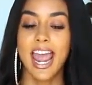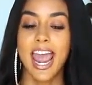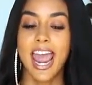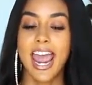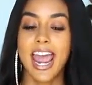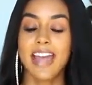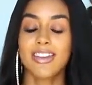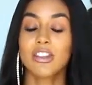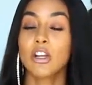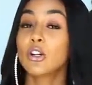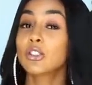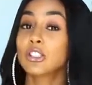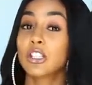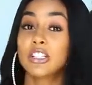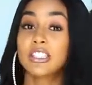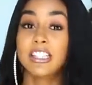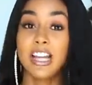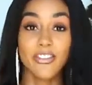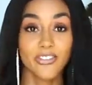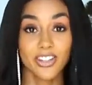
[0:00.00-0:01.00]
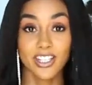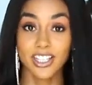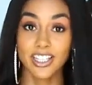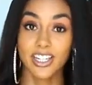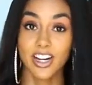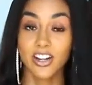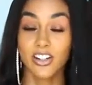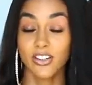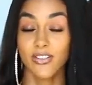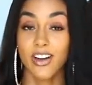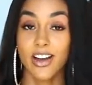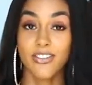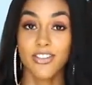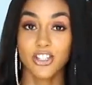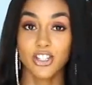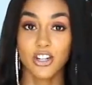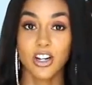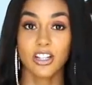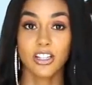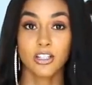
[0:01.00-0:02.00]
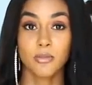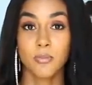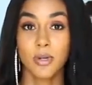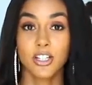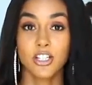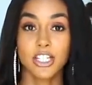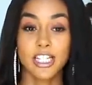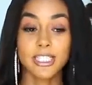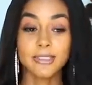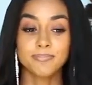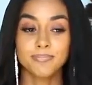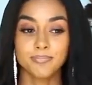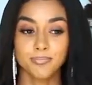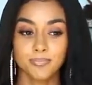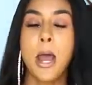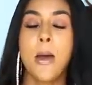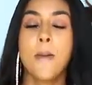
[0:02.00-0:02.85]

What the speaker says: and those are definitely not on a $500 budget.